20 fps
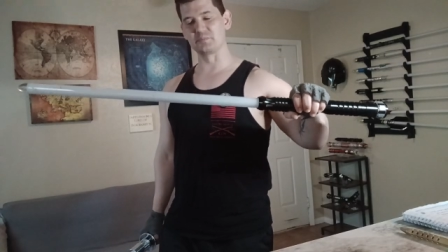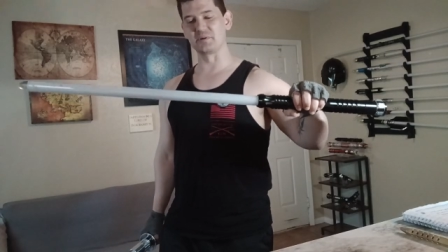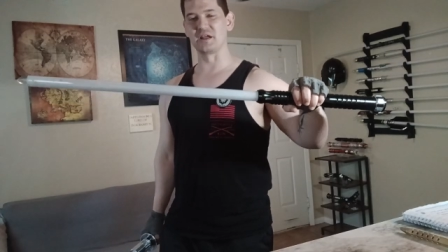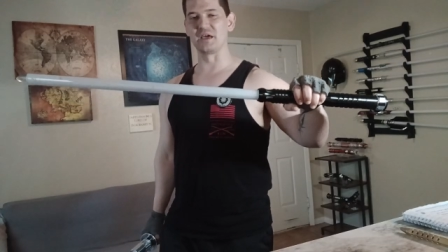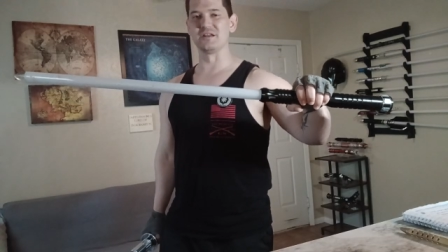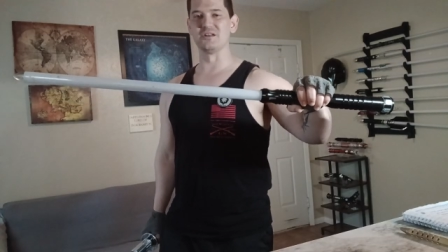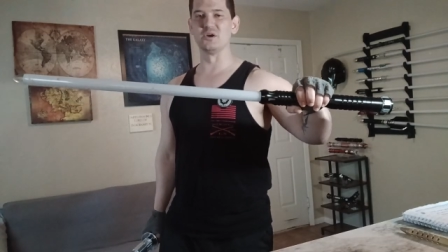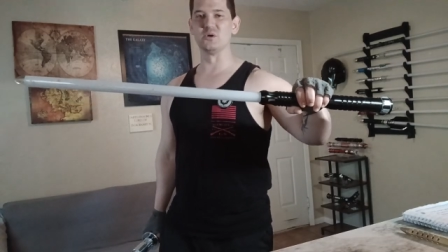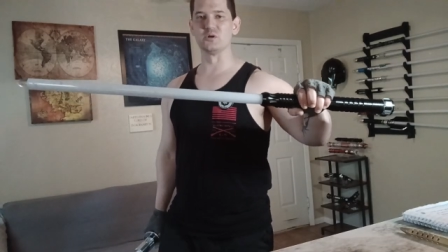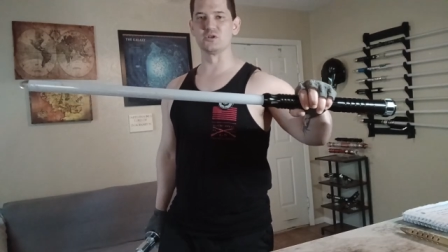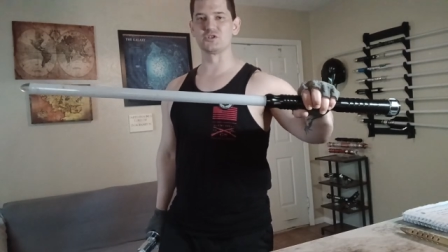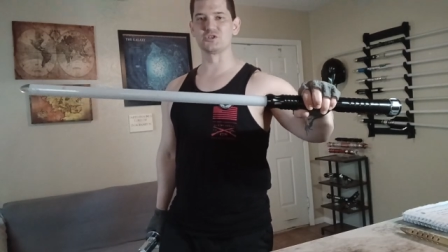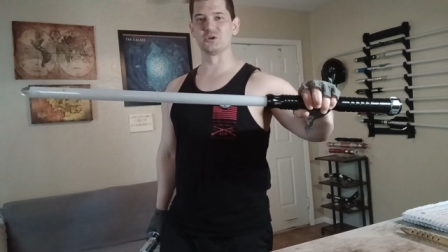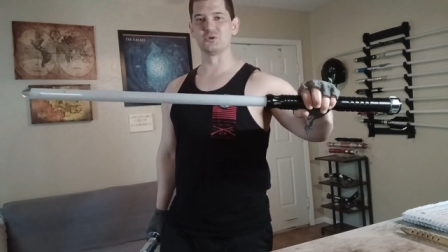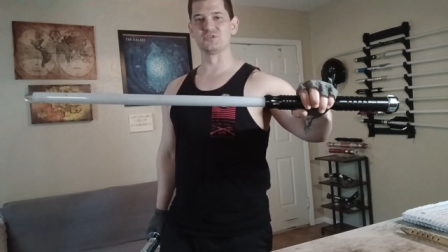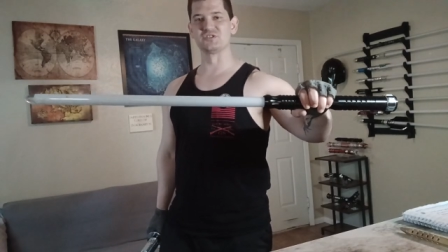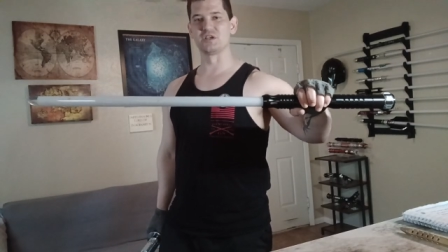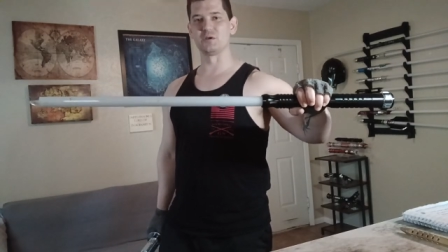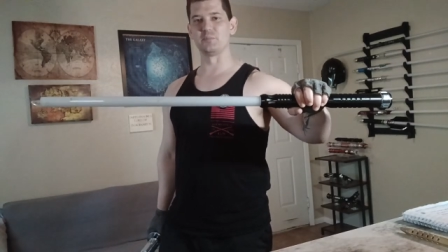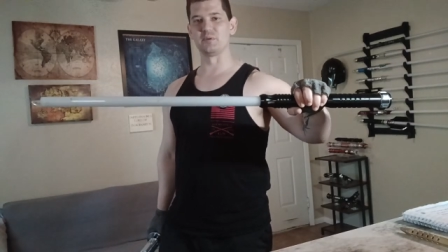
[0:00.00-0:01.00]
but I know it
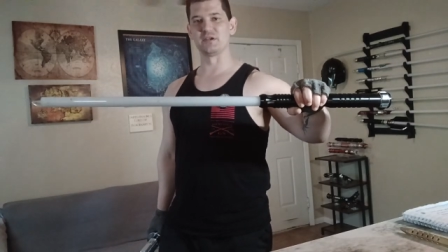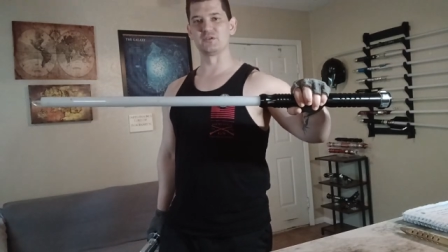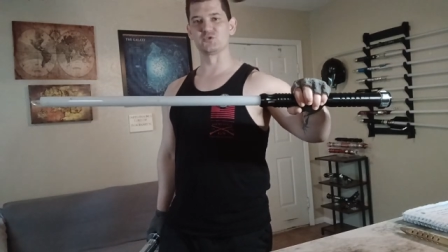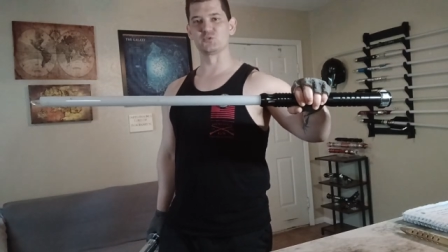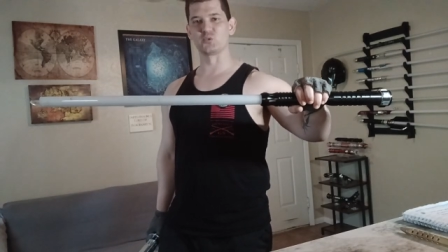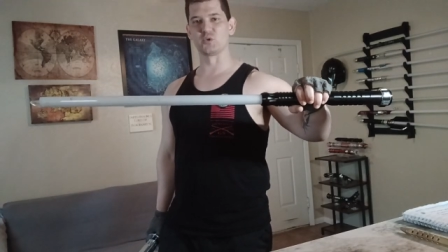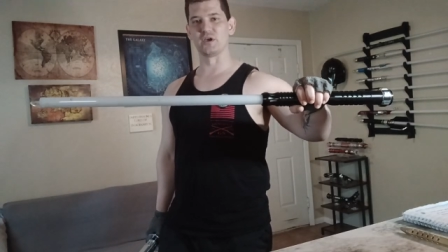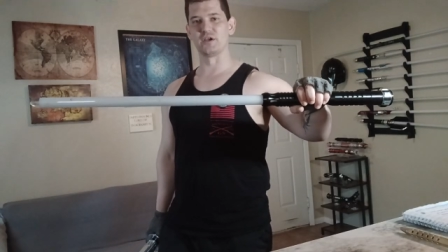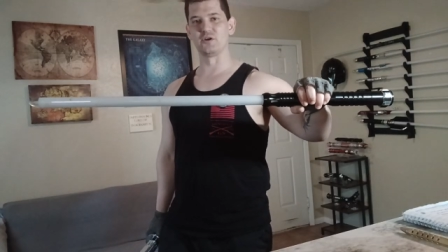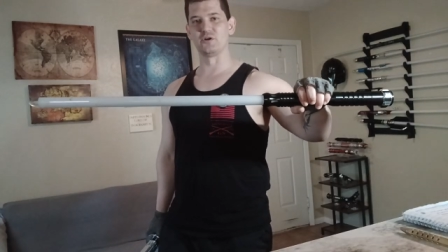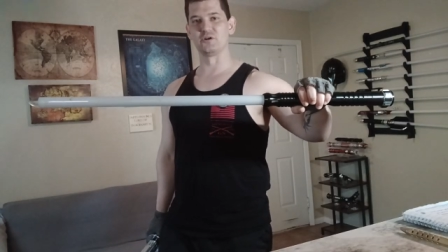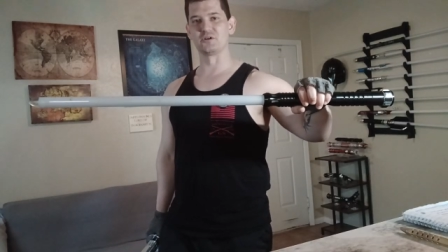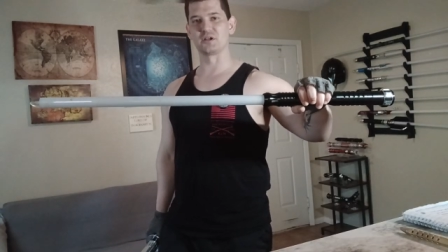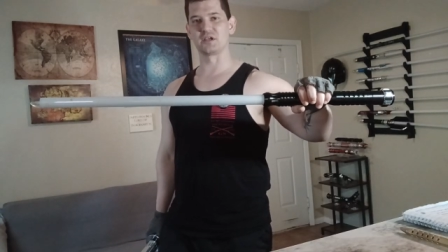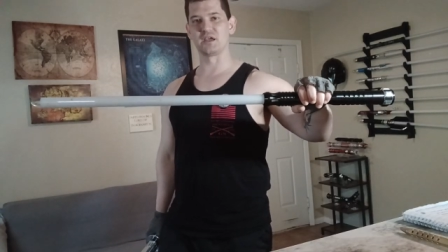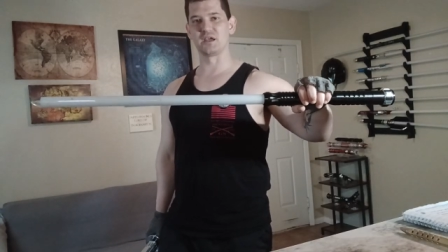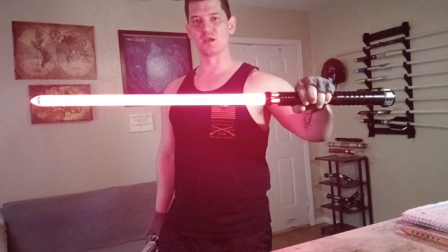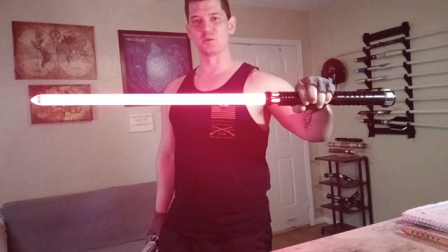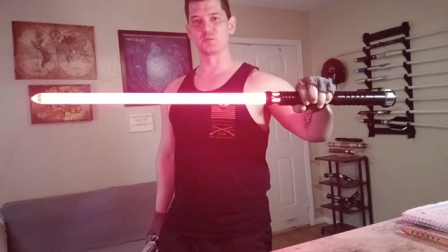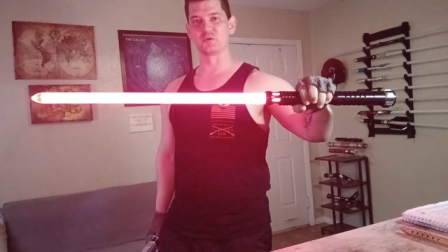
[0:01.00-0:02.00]
shows up as red on
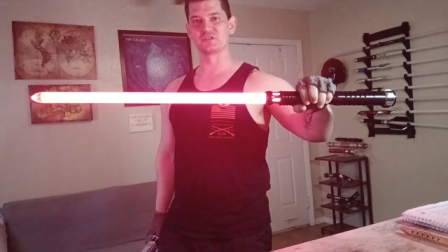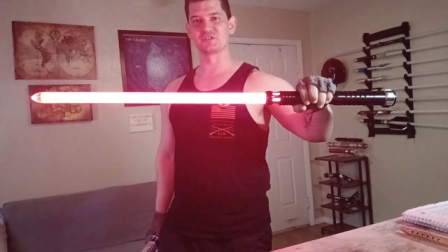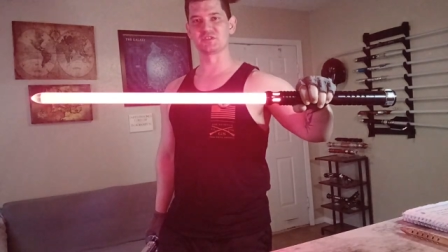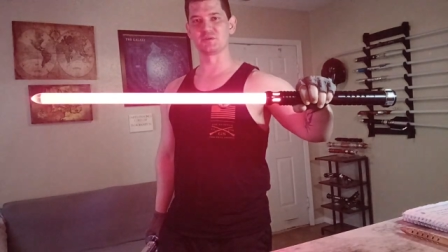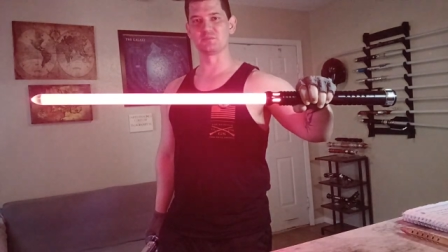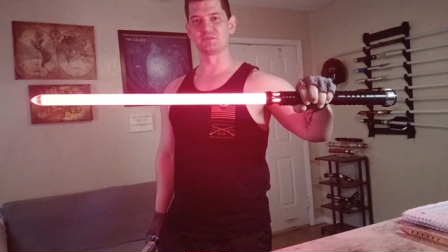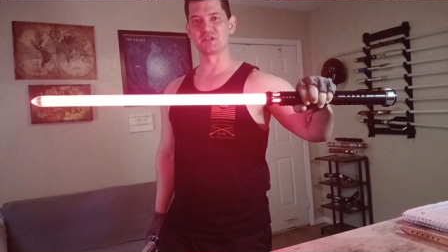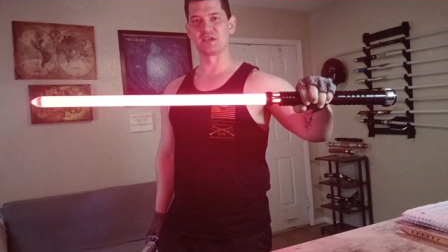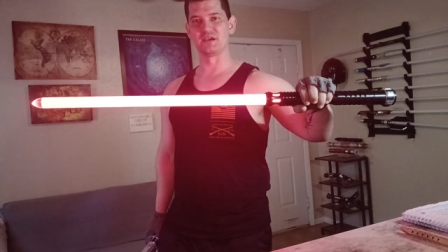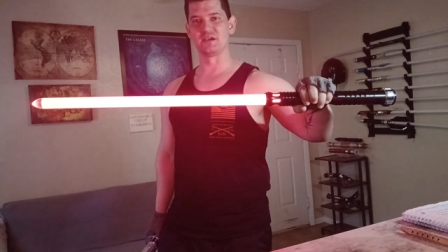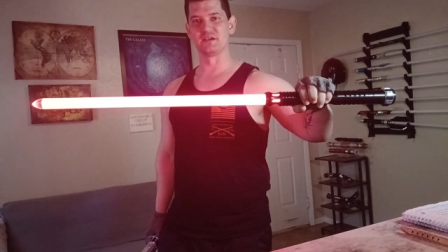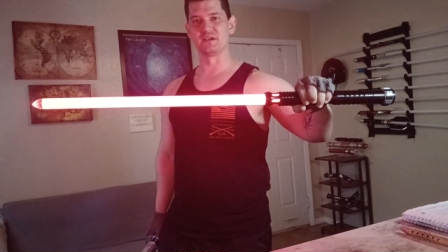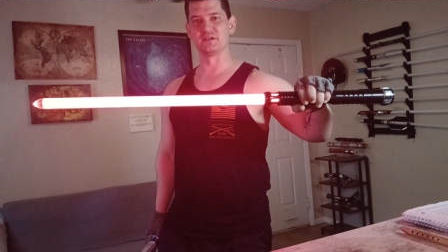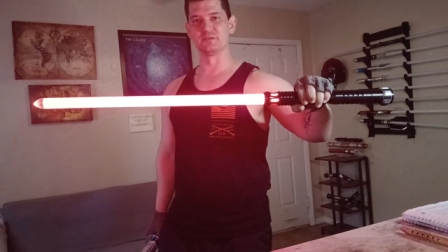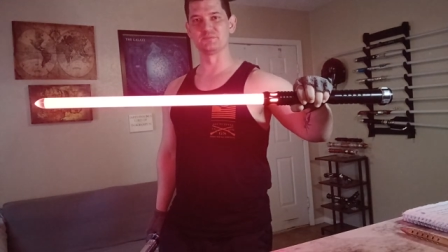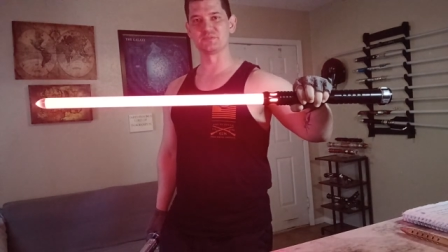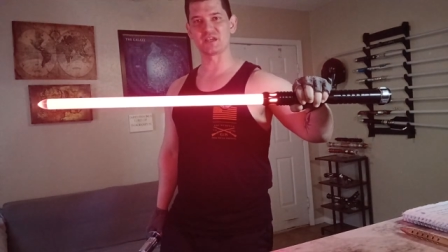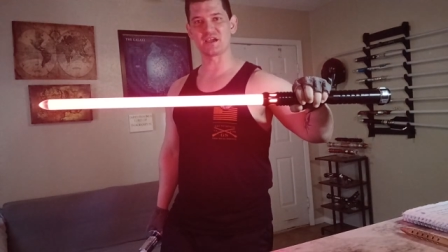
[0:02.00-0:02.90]
camera sometimes.